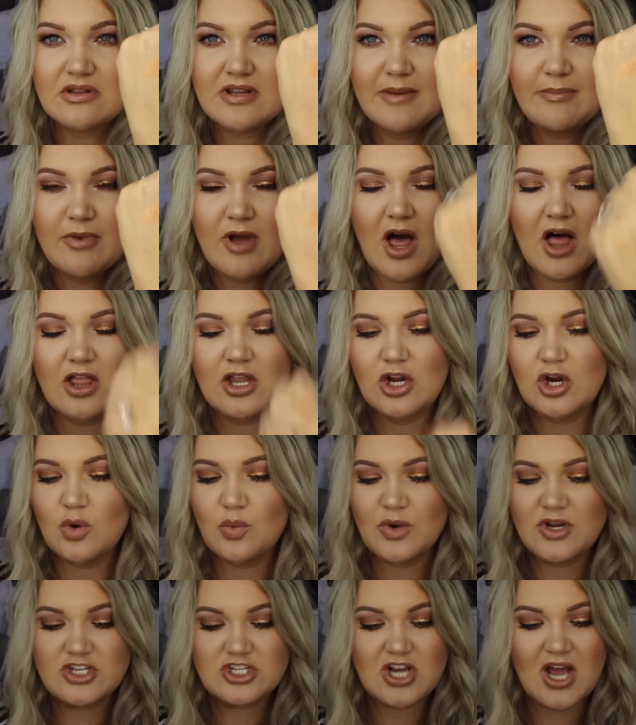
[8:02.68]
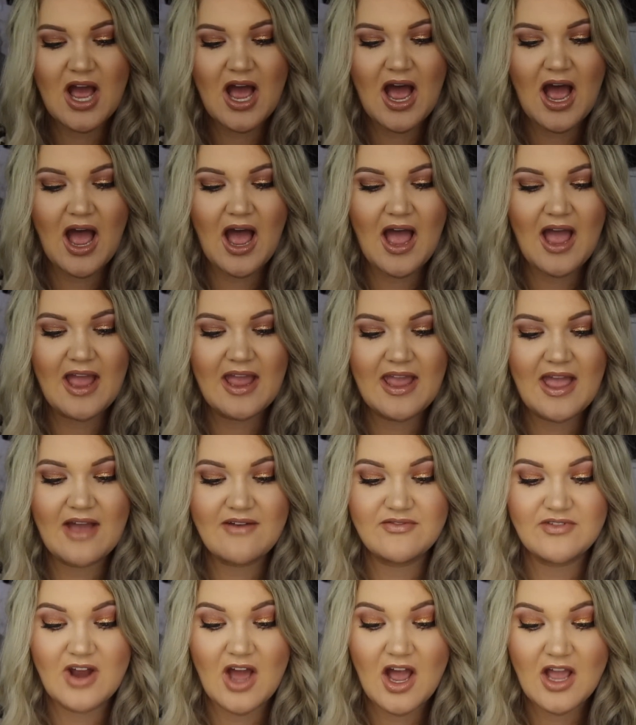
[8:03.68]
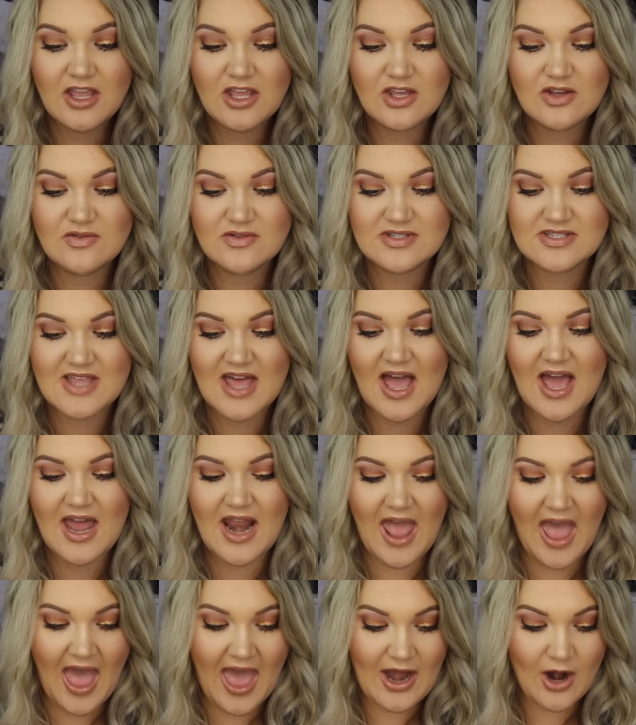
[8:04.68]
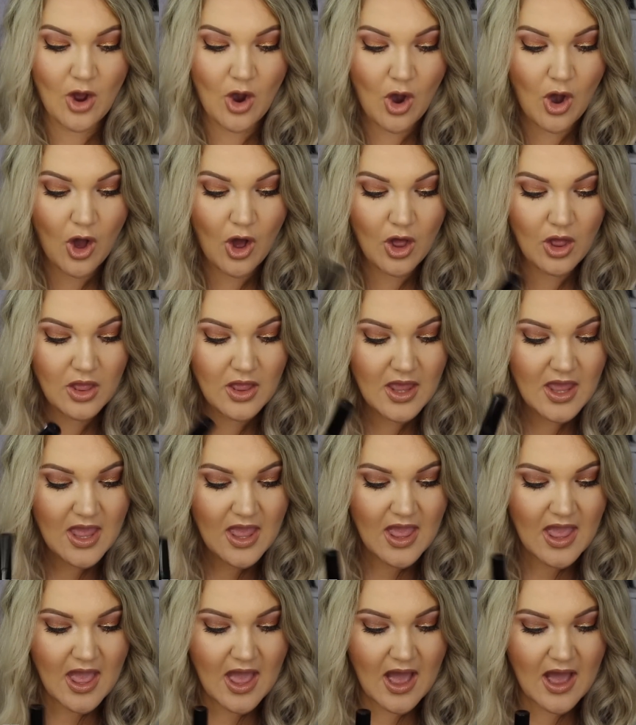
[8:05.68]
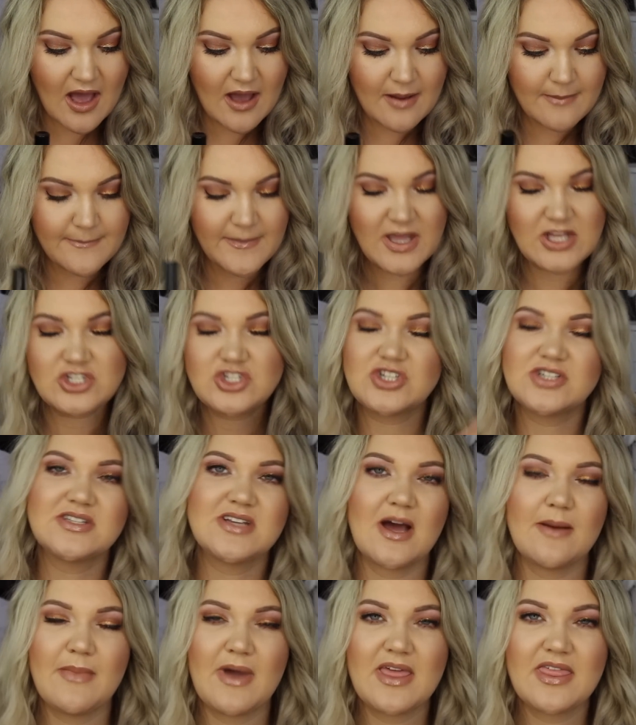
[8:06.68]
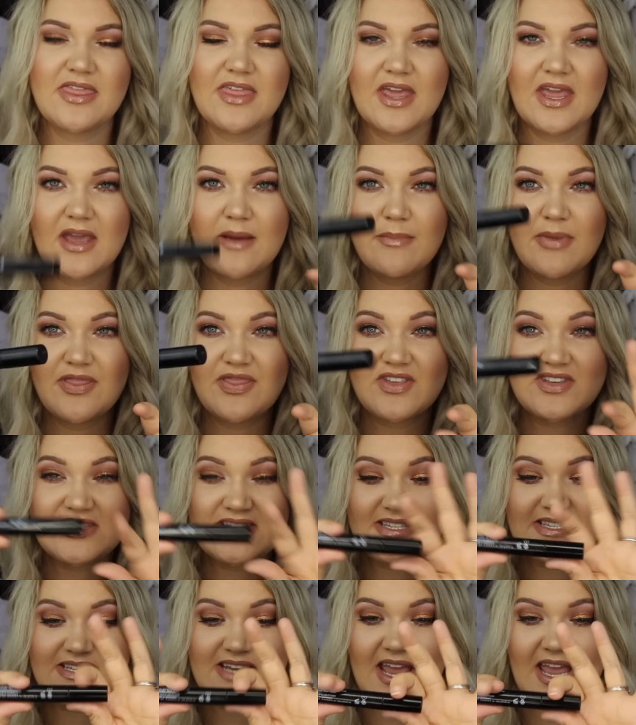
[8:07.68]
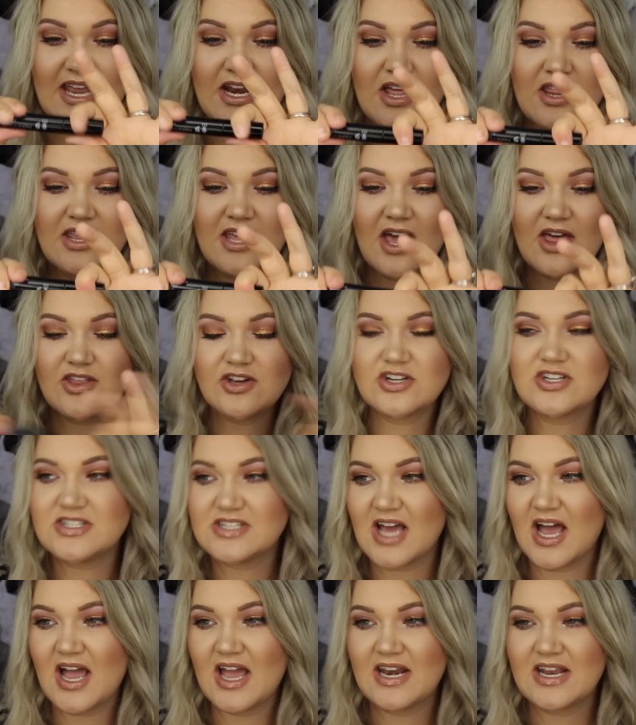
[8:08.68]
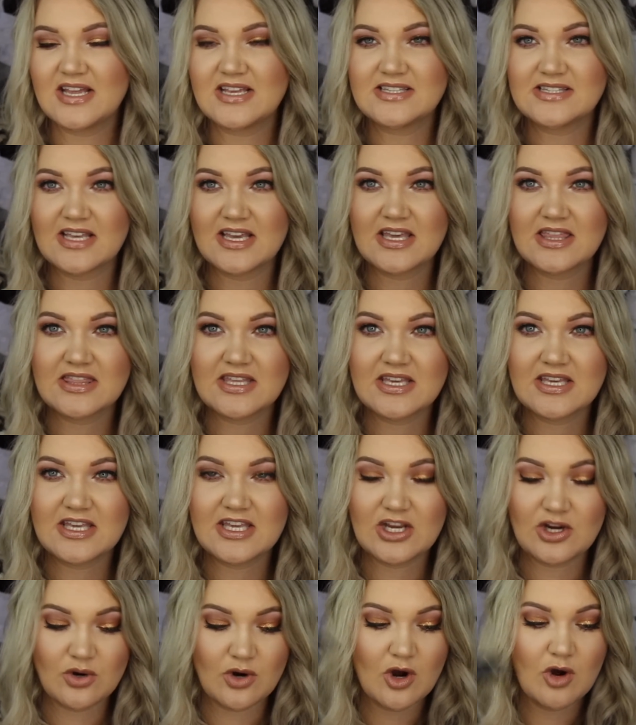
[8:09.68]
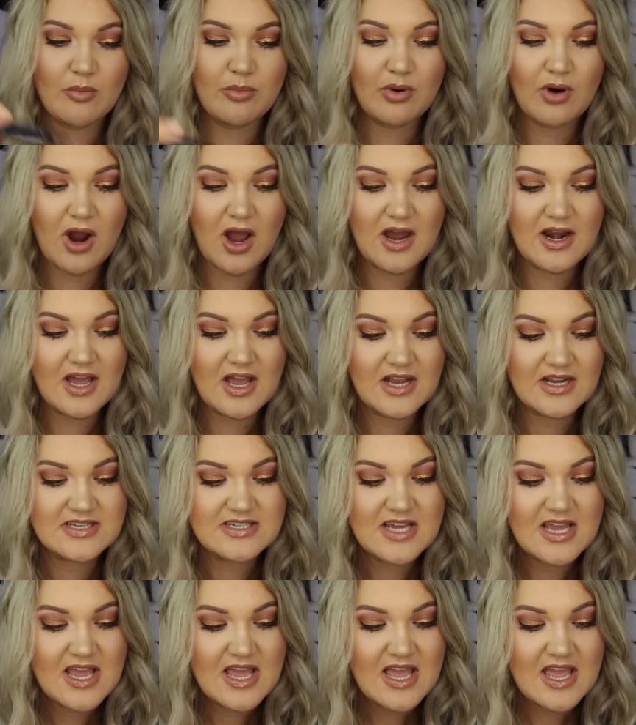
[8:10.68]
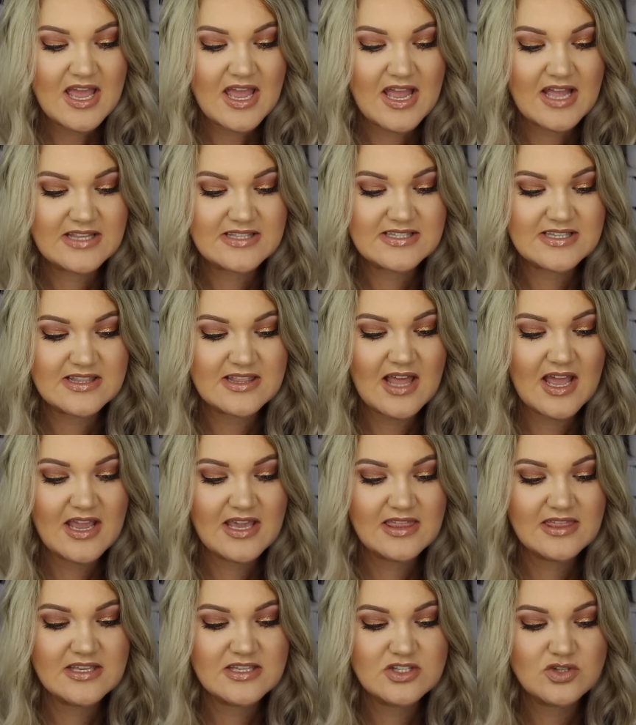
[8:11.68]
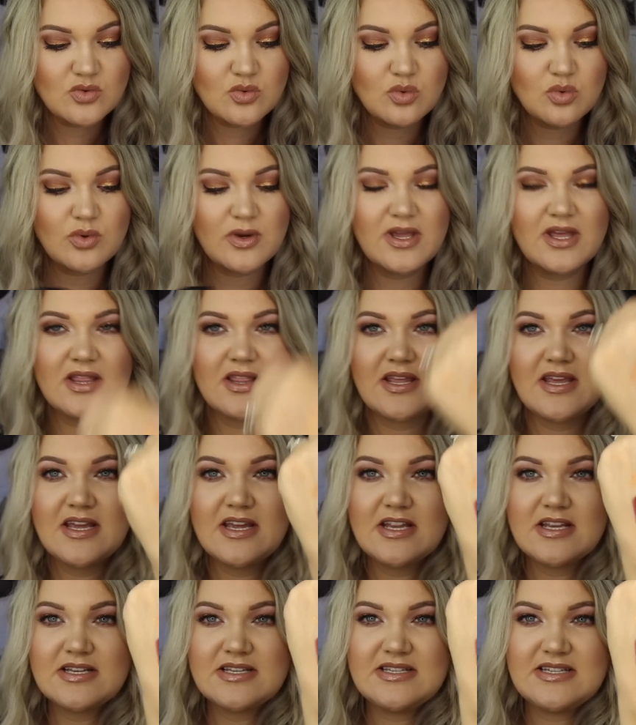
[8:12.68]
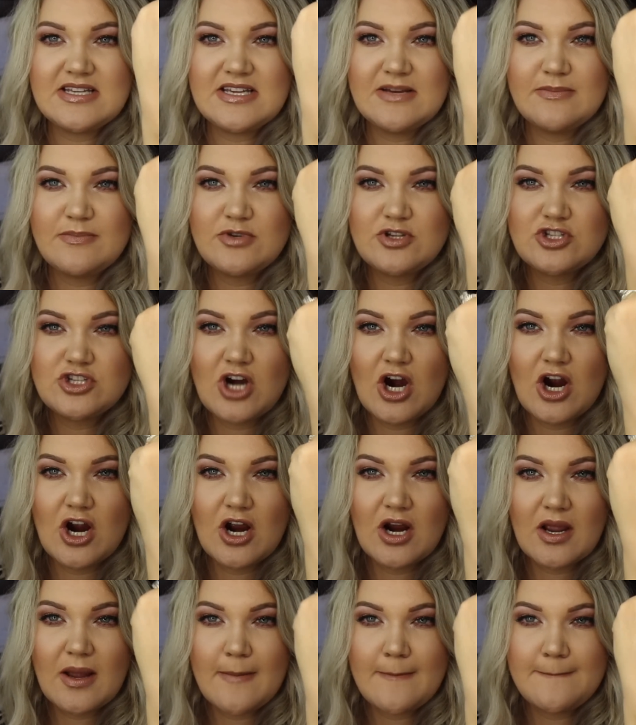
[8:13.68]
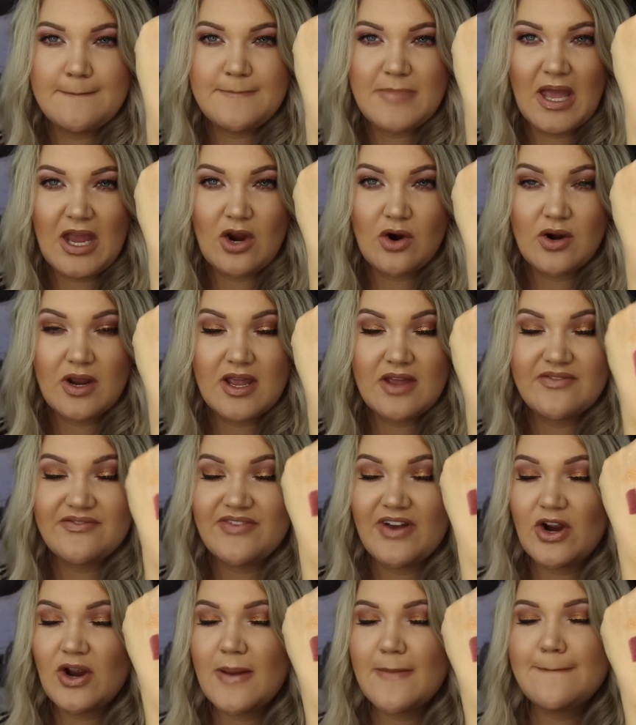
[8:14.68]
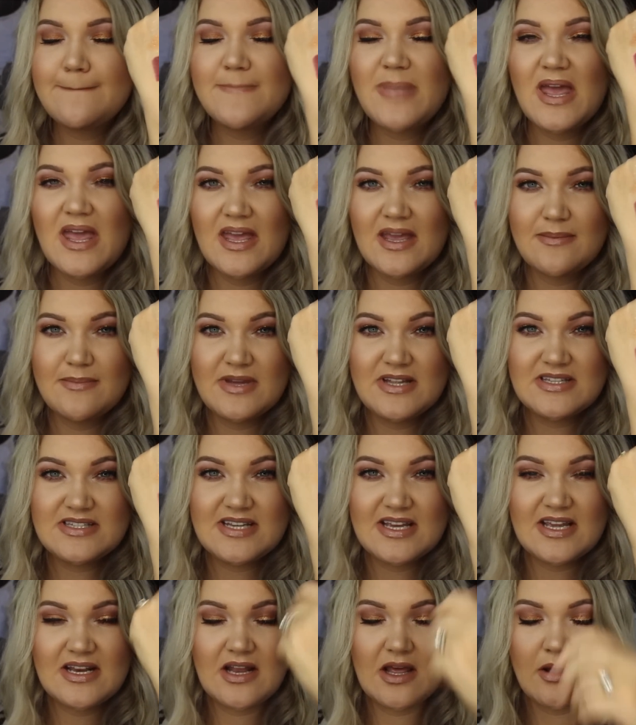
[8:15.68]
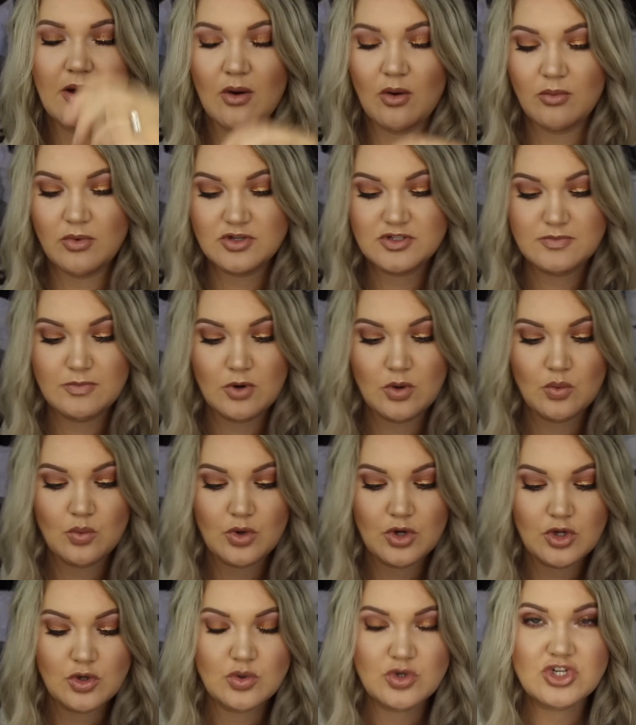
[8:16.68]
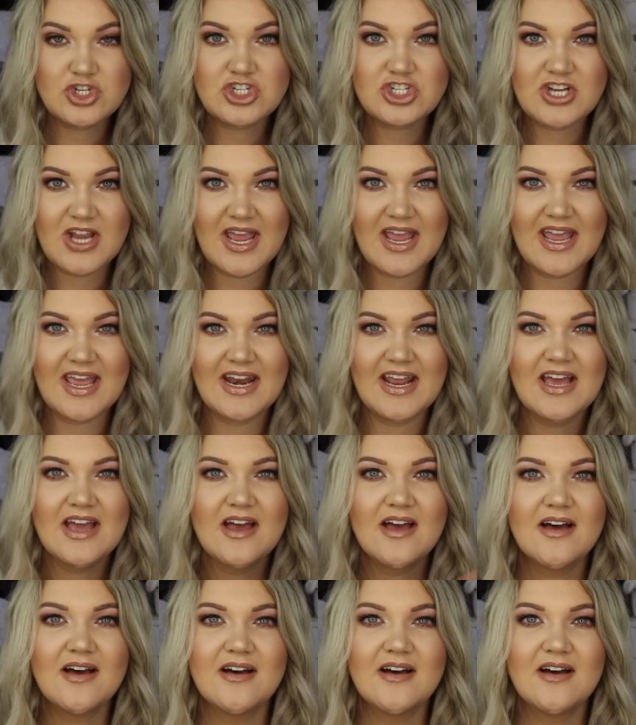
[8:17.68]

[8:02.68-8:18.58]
lip color, which I have not used that at all. Um, it's just not my thing, but the stain on the other side is like the hero product. It's like this really deep, dark, berry, very pigmented, almost maroon shade.